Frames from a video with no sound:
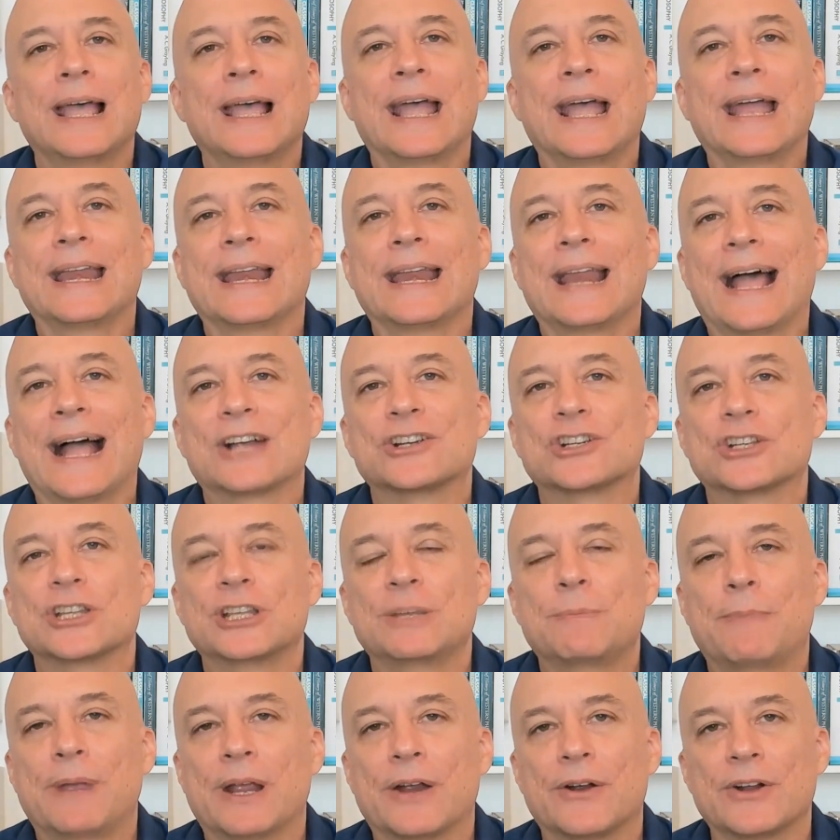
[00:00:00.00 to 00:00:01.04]
and it actually
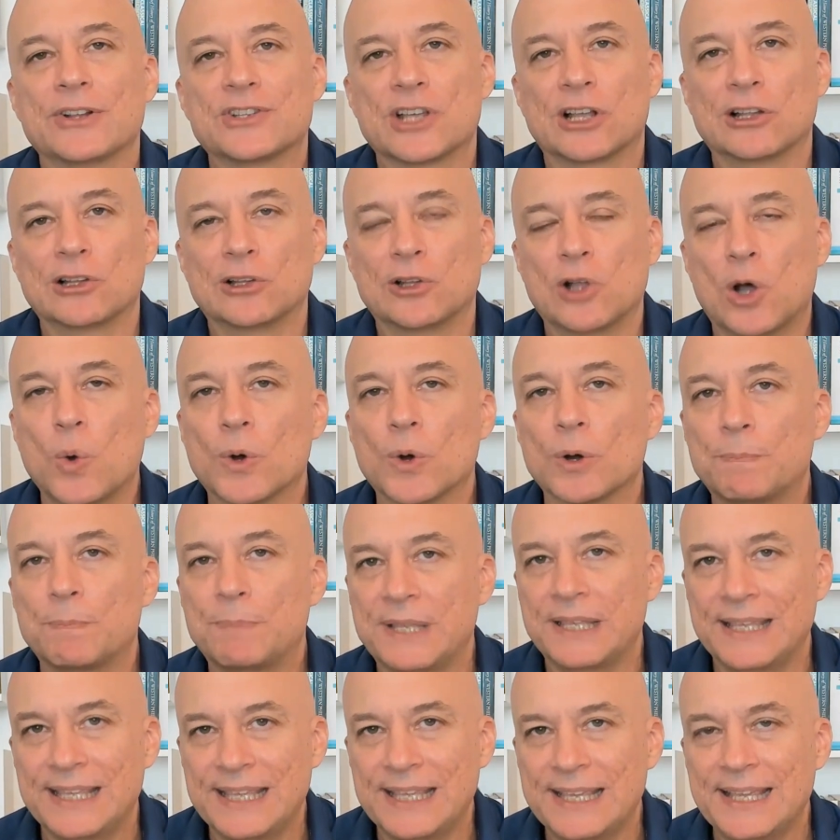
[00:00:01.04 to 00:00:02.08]
merits a lower
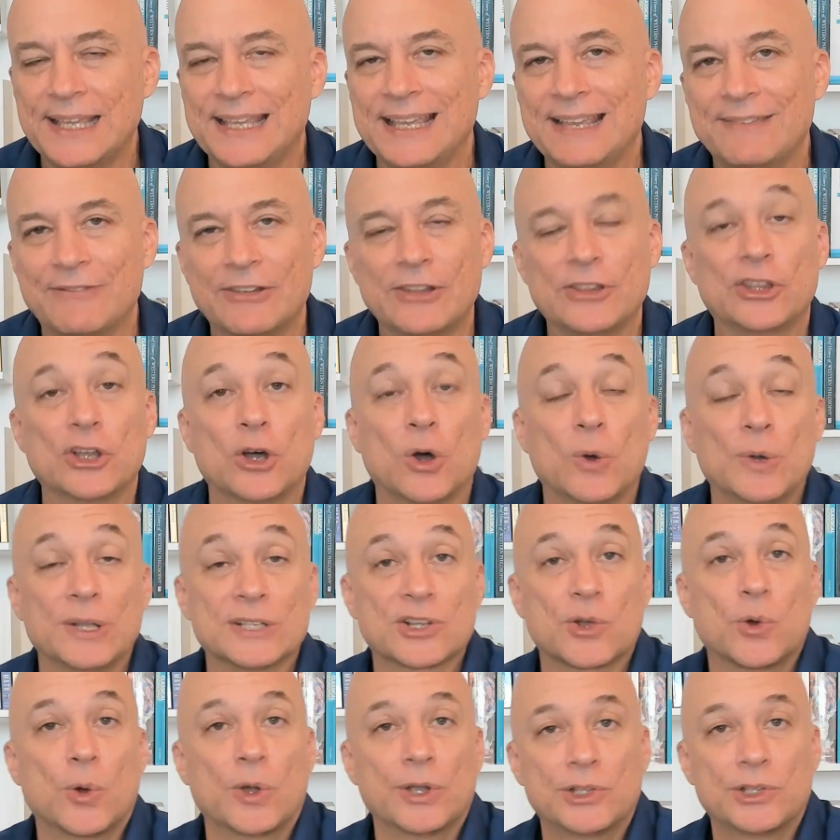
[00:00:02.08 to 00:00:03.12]
PE, even though it's
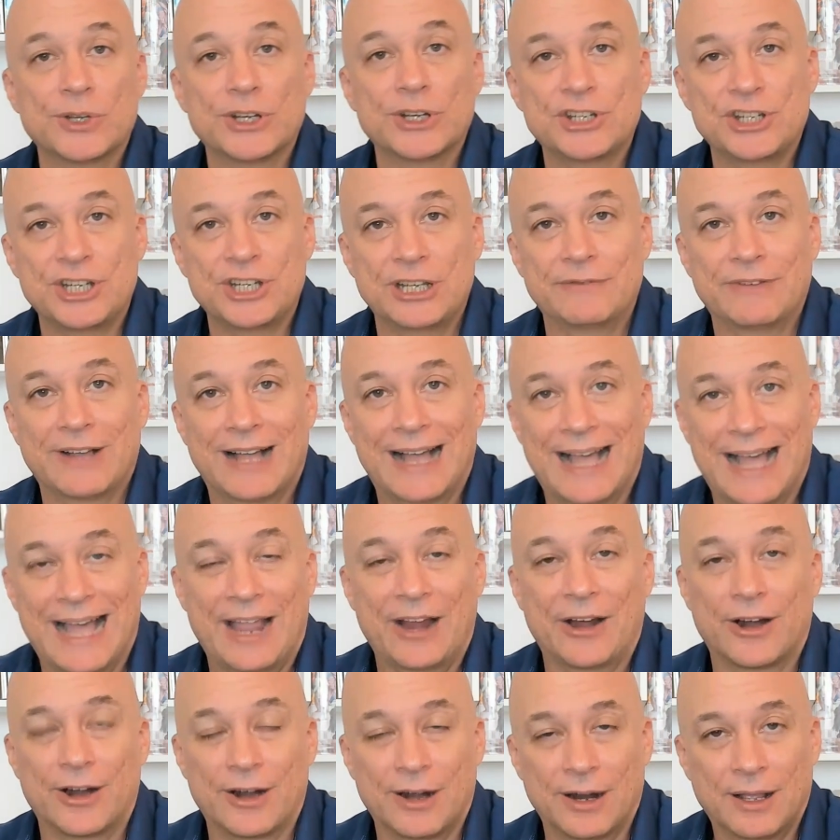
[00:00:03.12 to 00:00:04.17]
going to achieve a
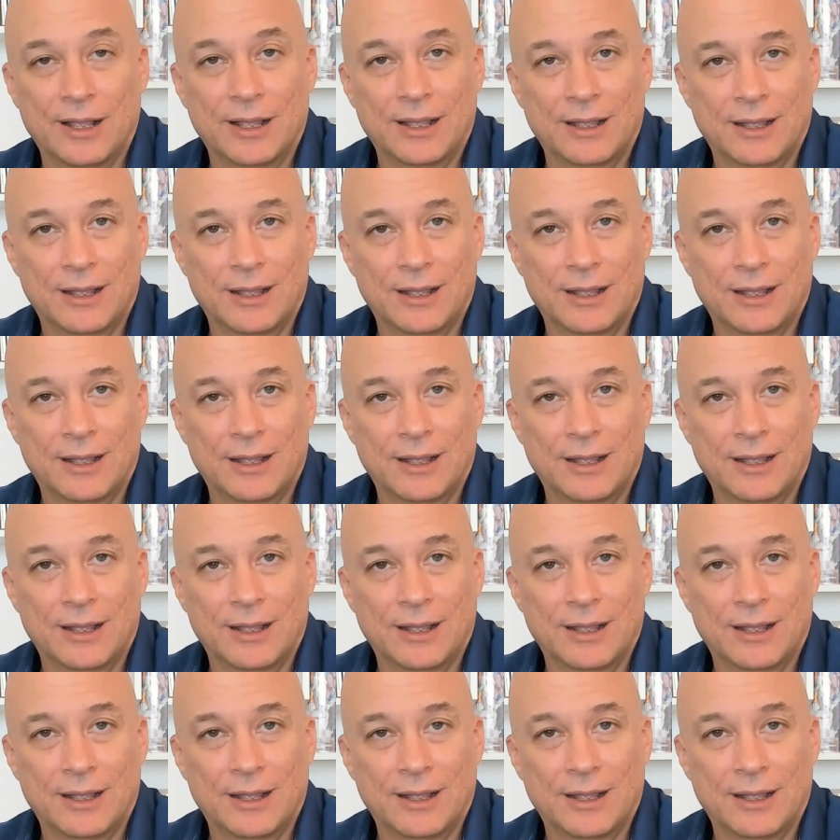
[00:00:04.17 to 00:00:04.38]
higher